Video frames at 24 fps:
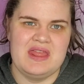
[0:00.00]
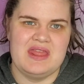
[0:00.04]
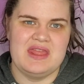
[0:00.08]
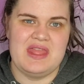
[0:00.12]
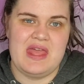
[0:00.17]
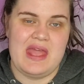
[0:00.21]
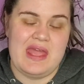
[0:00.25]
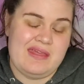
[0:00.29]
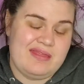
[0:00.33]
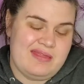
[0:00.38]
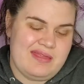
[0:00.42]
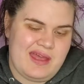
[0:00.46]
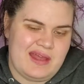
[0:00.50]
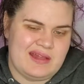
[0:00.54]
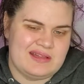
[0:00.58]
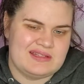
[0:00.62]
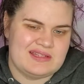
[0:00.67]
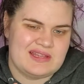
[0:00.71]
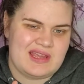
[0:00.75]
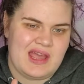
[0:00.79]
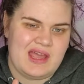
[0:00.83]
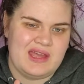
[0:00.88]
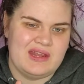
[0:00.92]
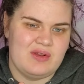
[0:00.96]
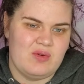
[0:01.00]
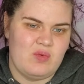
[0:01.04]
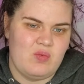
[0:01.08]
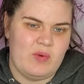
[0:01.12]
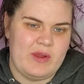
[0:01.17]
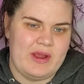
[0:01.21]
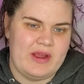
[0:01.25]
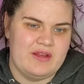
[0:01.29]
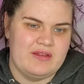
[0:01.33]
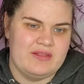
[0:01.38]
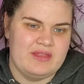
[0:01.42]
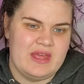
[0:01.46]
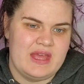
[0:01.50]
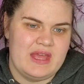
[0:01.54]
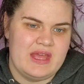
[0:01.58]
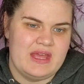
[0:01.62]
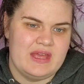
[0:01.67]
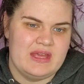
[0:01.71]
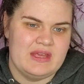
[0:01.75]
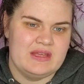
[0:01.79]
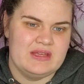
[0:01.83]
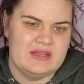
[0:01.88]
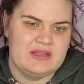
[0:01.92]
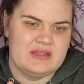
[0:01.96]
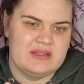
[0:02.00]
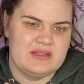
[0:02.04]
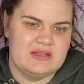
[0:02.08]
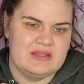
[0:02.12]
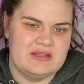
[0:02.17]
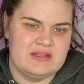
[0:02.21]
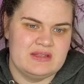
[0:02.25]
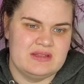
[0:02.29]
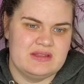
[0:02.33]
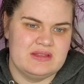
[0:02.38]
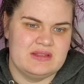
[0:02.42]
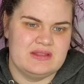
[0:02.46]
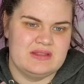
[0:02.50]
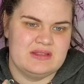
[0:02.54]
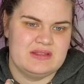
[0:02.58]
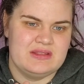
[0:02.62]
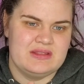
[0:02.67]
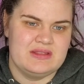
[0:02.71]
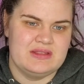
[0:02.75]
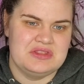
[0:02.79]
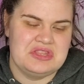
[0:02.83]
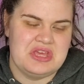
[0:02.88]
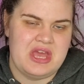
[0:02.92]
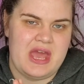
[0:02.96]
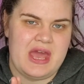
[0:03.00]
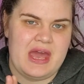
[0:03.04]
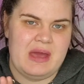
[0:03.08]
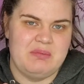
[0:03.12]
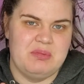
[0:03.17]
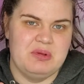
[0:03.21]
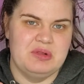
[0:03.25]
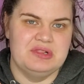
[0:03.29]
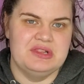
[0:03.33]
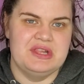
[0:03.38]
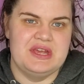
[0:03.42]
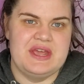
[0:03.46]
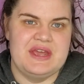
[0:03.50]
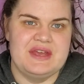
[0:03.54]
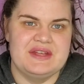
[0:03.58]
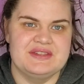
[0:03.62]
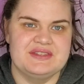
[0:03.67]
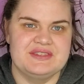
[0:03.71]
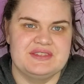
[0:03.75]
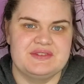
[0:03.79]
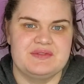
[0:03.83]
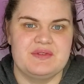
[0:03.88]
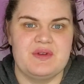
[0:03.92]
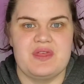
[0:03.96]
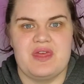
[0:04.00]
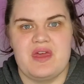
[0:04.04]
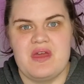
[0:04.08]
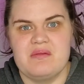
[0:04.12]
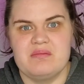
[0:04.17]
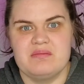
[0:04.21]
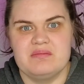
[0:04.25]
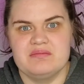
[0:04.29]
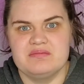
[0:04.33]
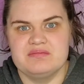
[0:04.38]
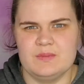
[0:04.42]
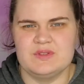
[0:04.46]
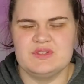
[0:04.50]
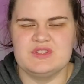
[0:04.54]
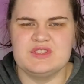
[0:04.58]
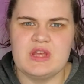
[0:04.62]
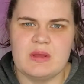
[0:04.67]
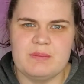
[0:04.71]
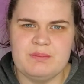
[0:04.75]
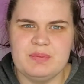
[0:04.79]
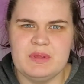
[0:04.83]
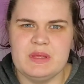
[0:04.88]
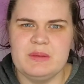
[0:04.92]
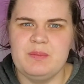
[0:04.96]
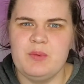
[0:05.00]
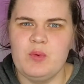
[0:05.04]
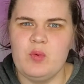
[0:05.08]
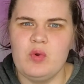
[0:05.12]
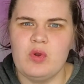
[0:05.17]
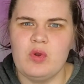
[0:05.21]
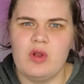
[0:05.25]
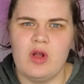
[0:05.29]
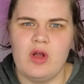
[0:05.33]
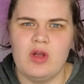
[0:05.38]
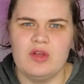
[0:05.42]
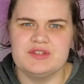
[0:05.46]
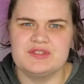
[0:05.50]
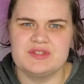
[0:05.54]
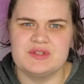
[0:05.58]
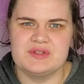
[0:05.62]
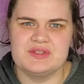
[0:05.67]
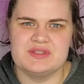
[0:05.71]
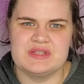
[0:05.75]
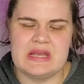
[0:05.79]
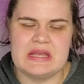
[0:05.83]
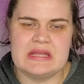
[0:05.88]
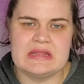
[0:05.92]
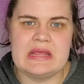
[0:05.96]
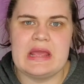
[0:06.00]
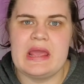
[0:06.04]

And that's kind of where the apple lands for them. Some people were also saying that,